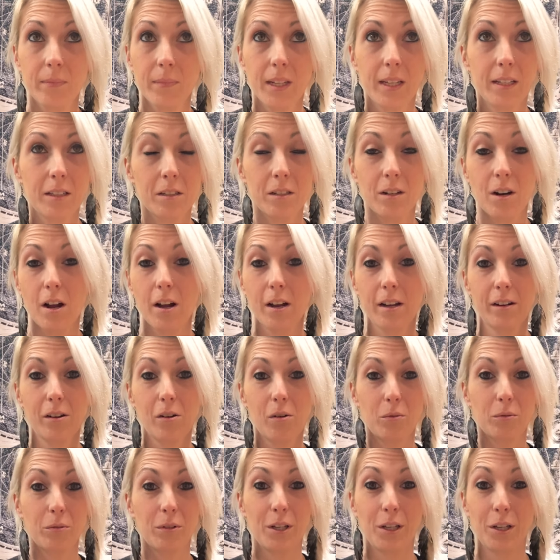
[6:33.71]
it's not
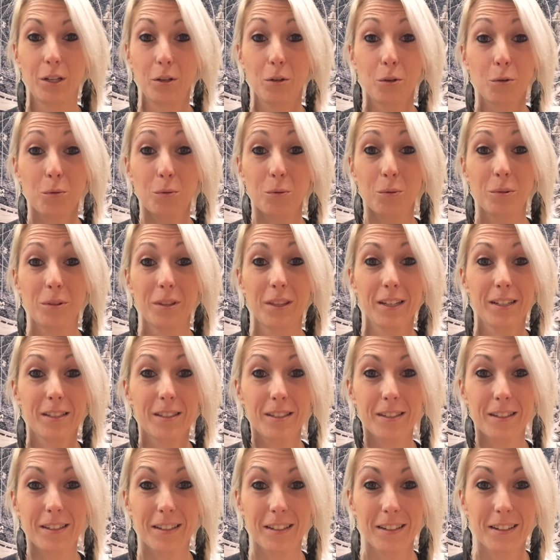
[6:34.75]
only you
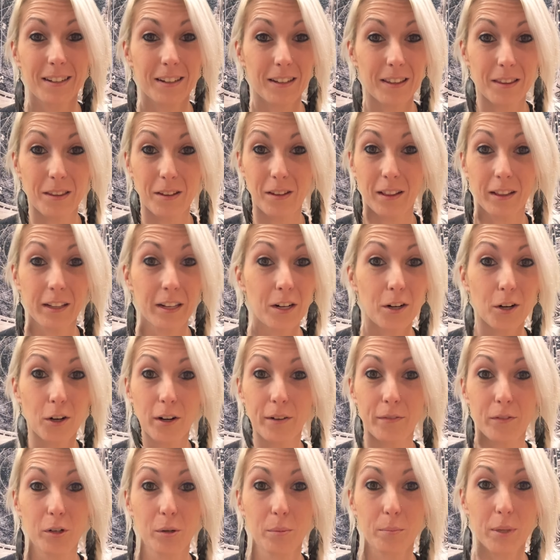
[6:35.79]
that's the leader
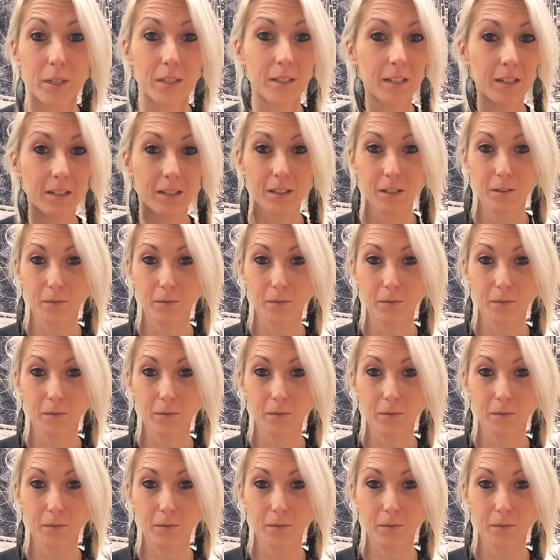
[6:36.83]
of your business,